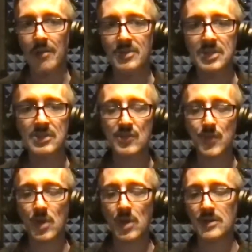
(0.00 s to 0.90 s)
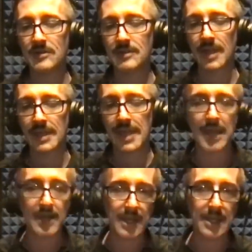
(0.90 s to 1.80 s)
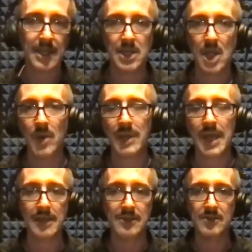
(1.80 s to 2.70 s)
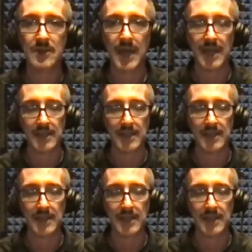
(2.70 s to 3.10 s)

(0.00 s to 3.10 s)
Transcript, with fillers: just as far as like editing and knowing how to do that,